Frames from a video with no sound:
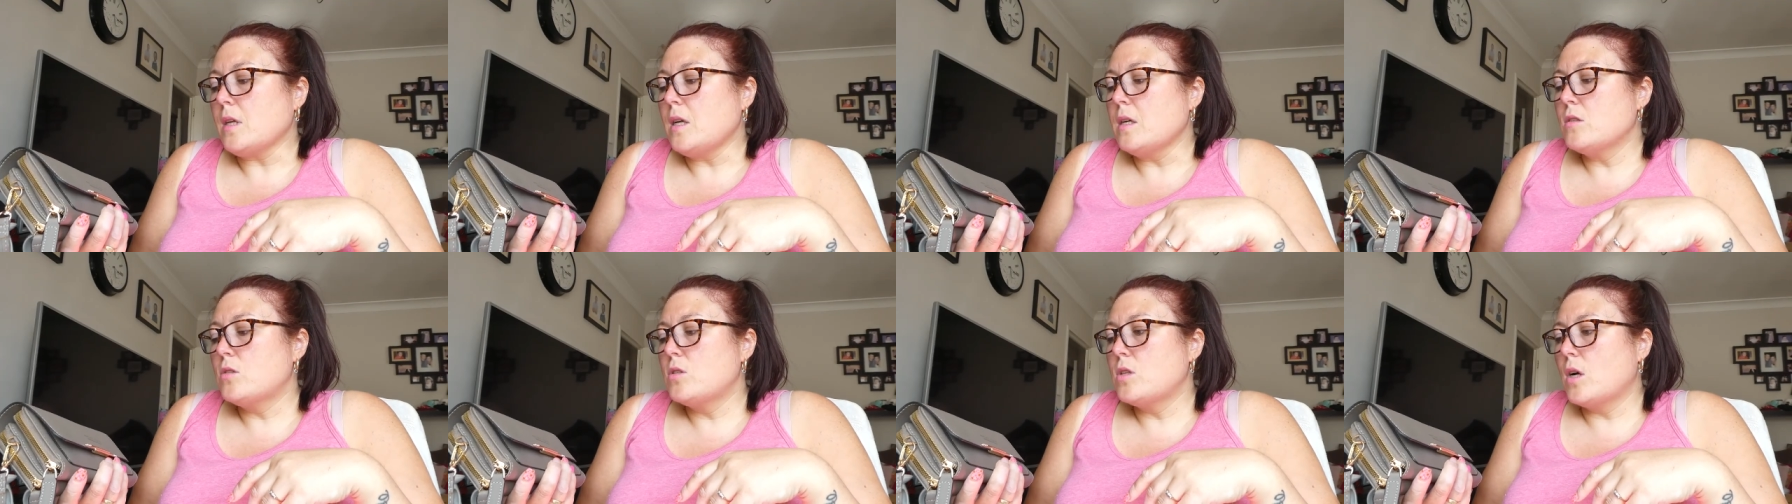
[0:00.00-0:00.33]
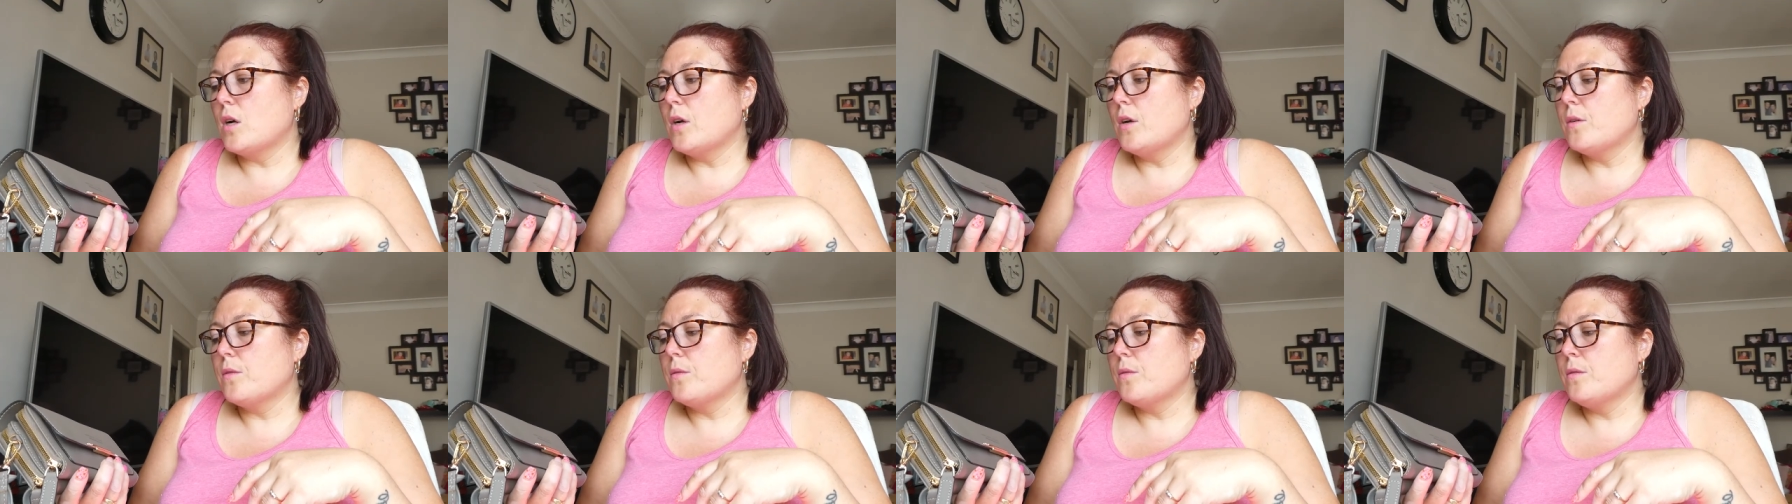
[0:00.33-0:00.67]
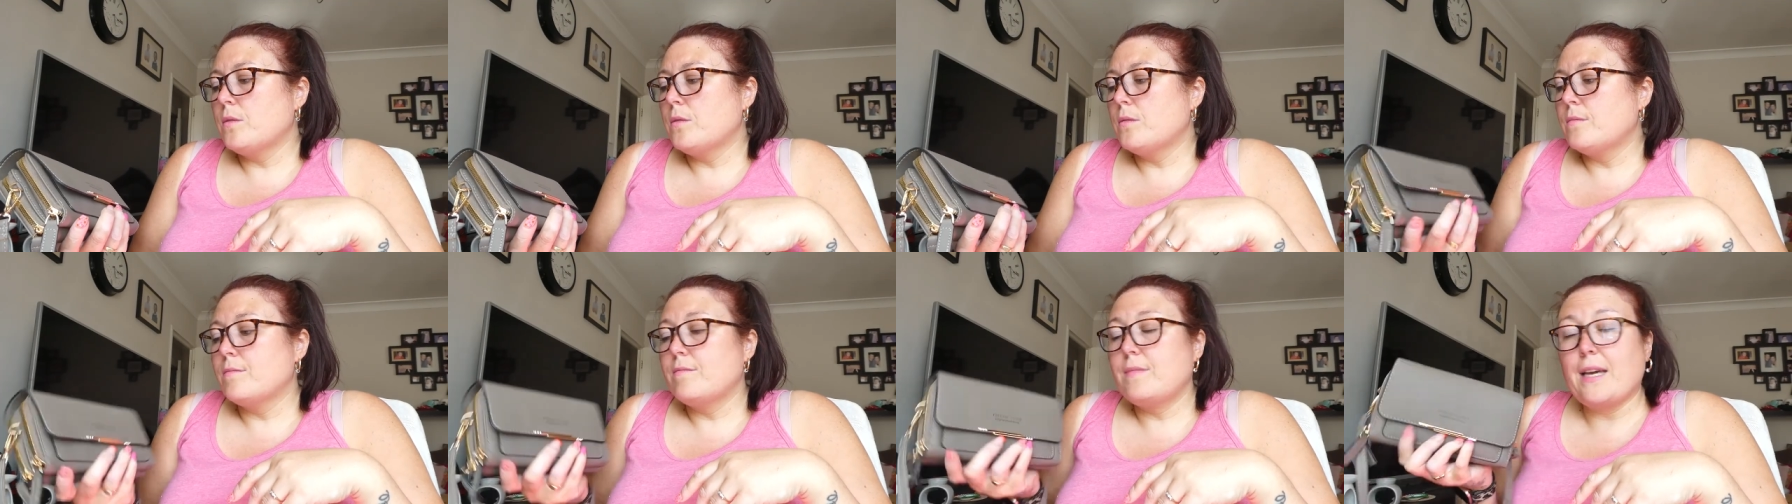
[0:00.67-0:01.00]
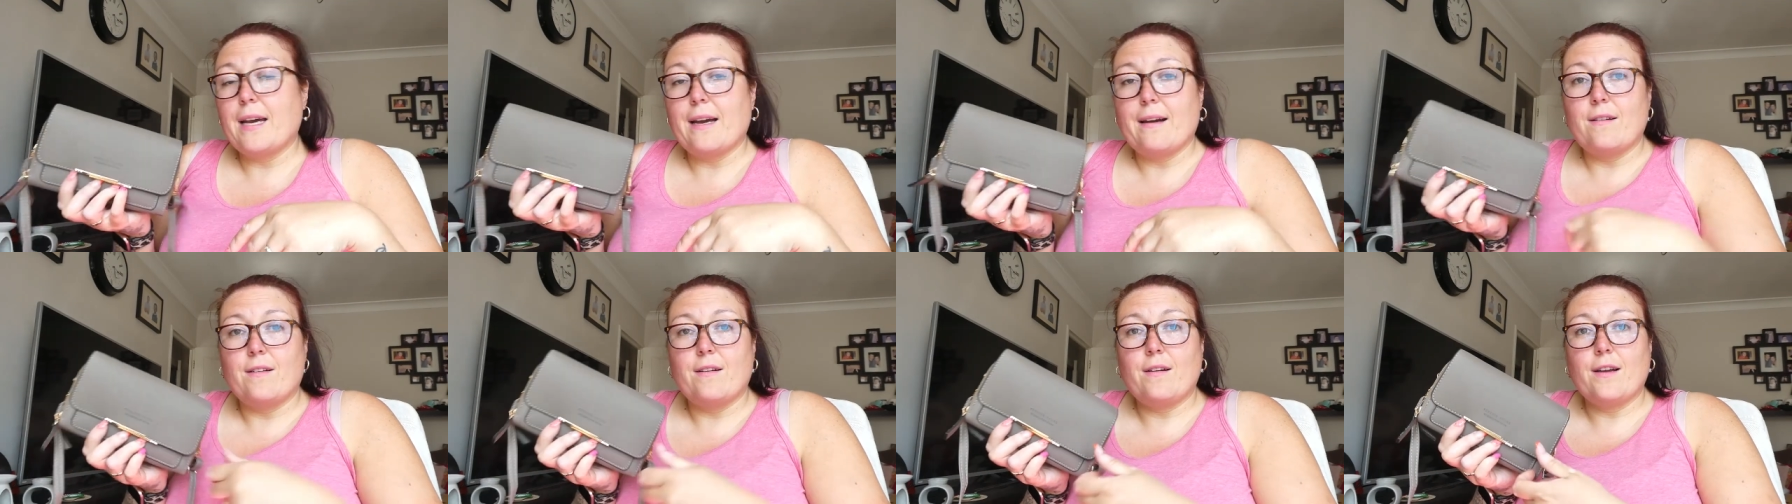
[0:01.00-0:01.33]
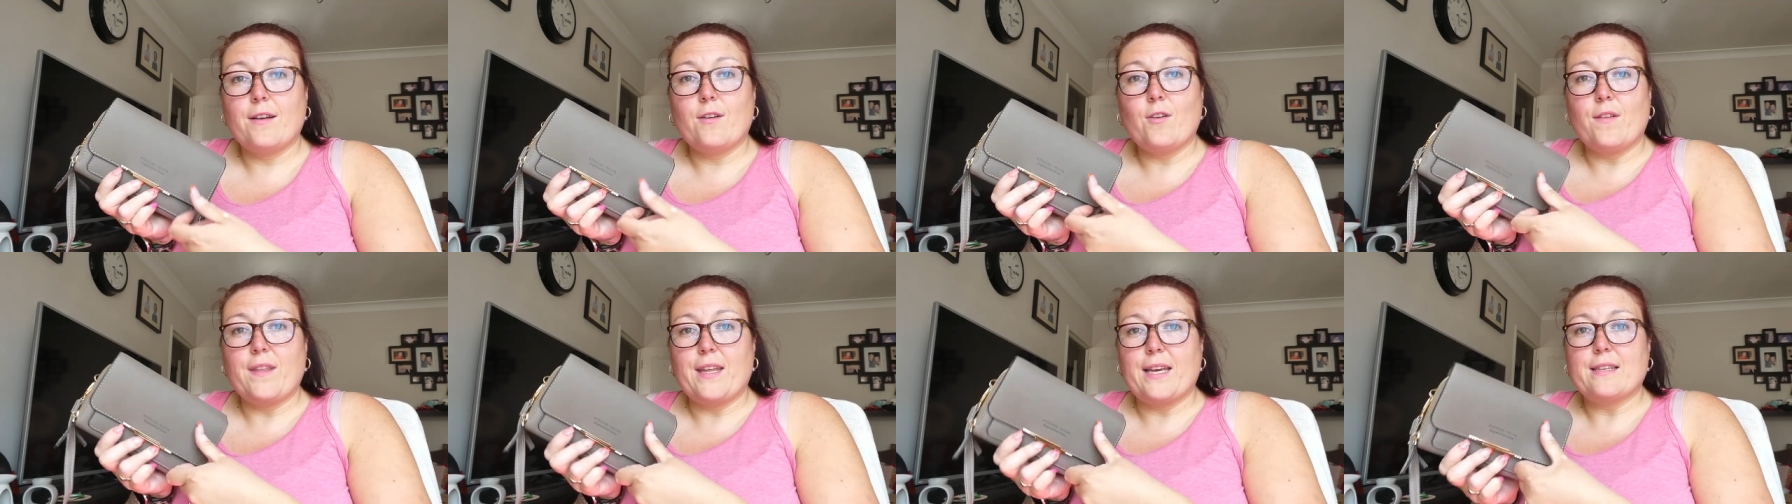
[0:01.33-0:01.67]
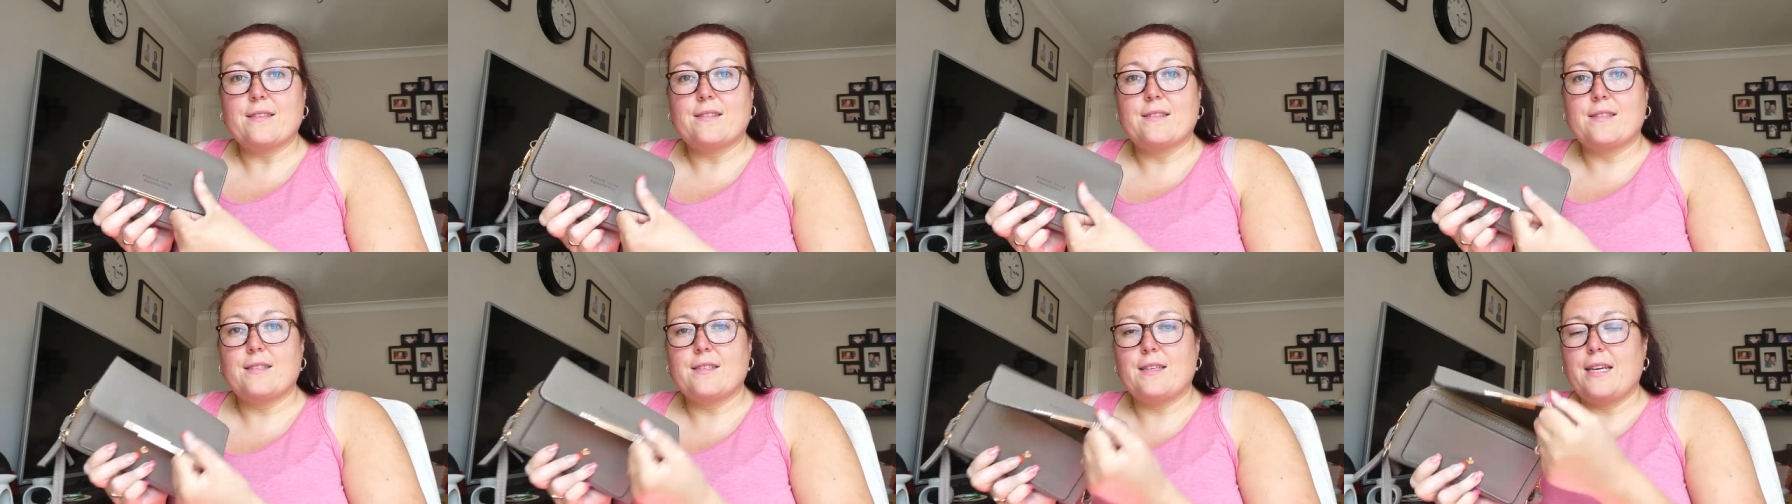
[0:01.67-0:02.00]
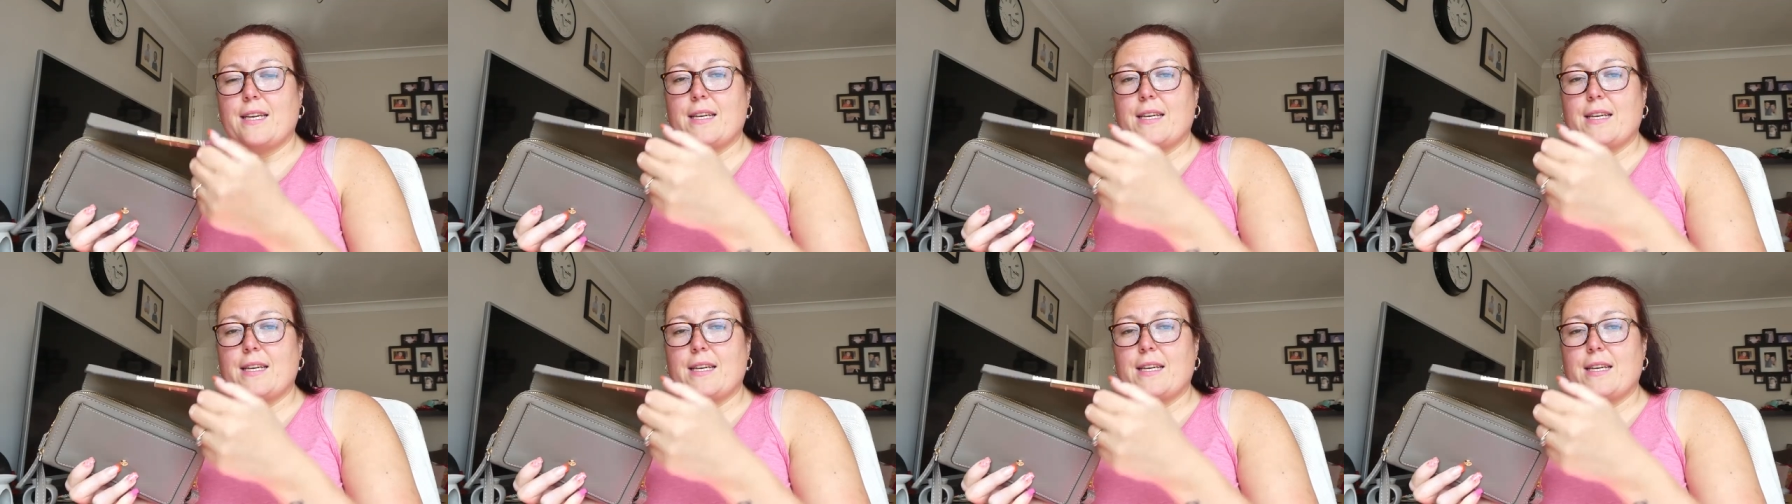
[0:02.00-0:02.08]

so yeah, I got this.